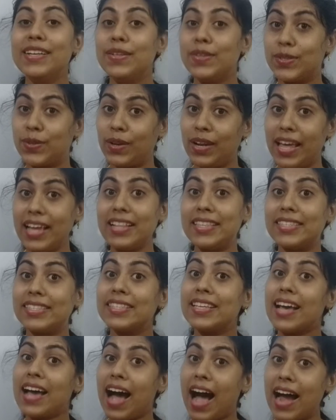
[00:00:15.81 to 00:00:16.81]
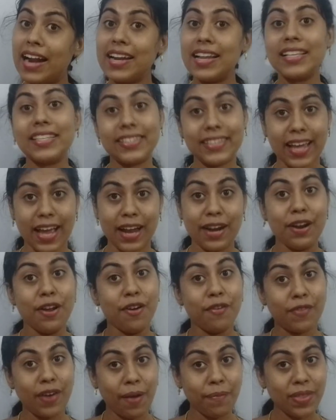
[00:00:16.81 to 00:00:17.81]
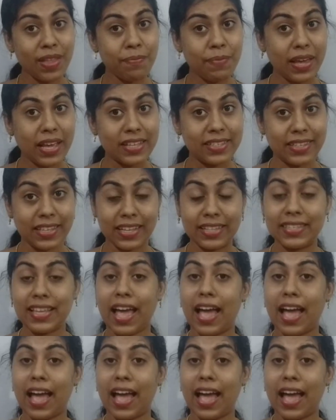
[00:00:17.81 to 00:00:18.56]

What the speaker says: So let's understand from the basics,